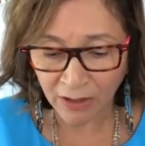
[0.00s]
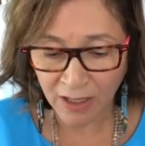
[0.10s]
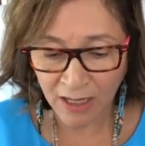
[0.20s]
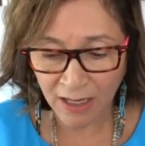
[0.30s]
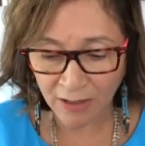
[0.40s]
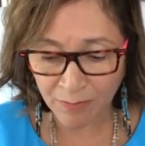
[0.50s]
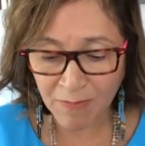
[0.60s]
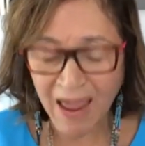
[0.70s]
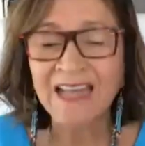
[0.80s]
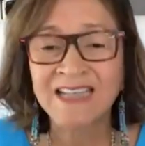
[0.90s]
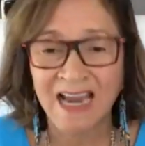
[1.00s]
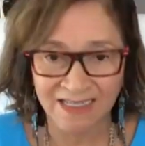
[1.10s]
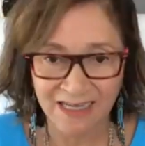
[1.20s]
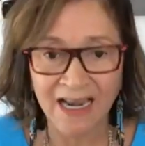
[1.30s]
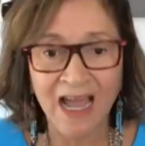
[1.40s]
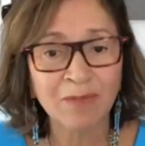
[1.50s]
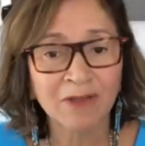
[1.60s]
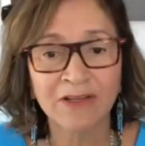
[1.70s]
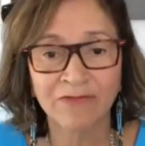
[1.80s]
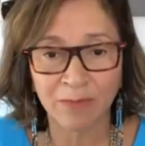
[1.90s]
uh, mandate, and I
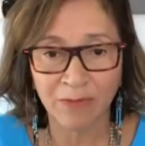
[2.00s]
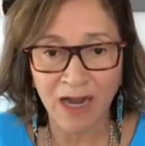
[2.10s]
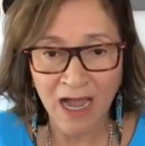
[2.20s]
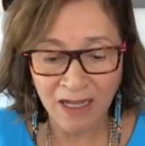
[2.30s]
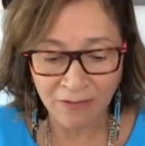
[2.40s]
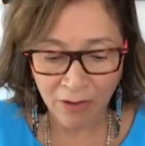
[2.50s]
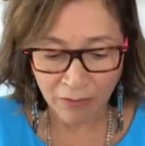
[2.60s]
believe from God,